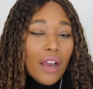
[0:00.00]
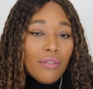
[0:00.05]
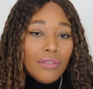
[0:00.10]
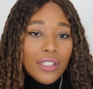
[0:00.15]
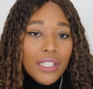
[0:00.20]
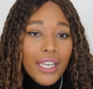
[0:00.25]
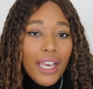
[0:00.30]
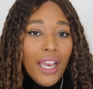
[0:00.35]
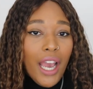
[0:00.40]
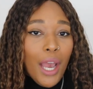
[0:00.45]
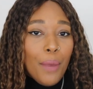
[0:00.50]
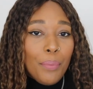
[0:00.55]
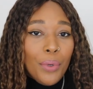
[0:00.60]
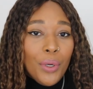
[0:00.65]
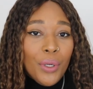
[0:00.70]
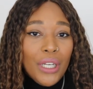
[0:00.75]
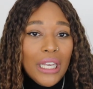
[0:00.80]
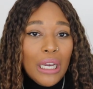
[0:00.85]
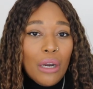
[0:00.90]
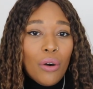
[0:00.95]
other day I
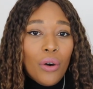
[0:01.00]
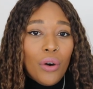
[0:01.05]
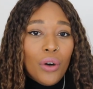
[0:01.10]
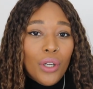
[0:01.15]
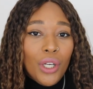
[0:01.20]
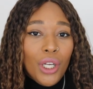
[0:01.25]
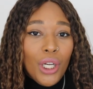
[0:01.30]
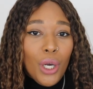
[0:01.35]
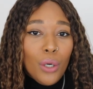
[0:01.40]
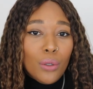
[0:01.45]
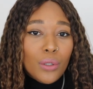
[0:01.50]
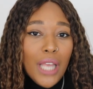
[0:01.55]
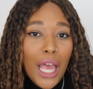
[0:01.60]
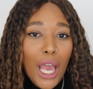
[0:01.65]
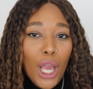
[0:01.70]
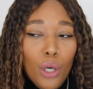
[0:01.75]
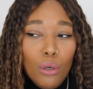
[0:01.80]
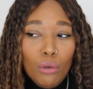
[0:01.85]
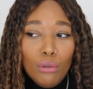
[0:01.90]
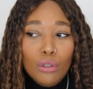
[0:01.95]
put it on and I was
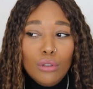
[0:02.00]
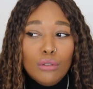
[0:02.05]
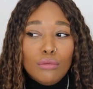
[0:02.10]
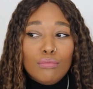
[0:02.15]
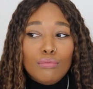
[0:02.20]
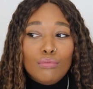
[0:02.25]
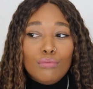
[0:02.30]
like, oh,